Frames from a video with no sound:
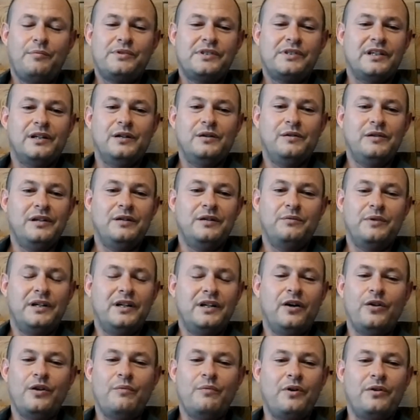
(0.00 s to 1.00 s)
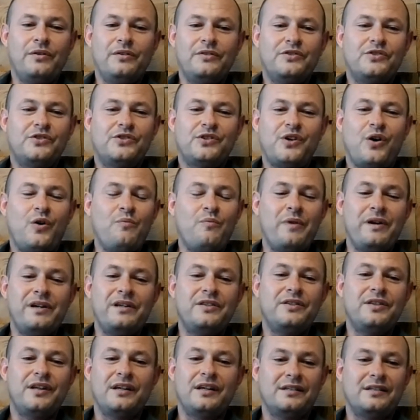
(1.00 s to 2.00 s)
Absolutely. We got them on so
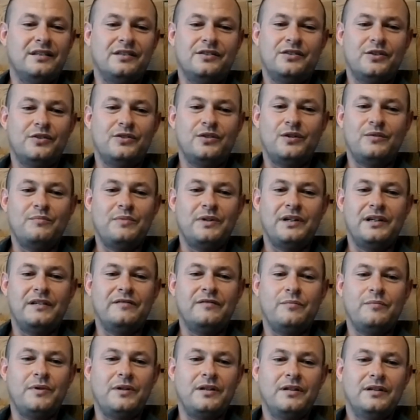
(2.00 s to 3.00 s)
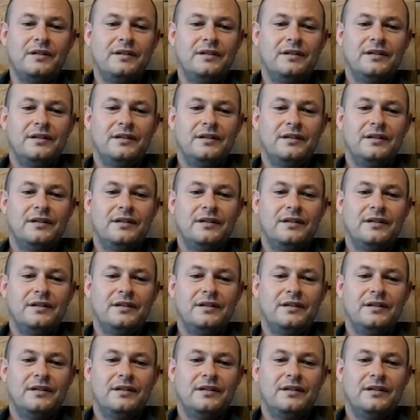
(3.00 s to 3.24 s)
many things. It's just unbelievable.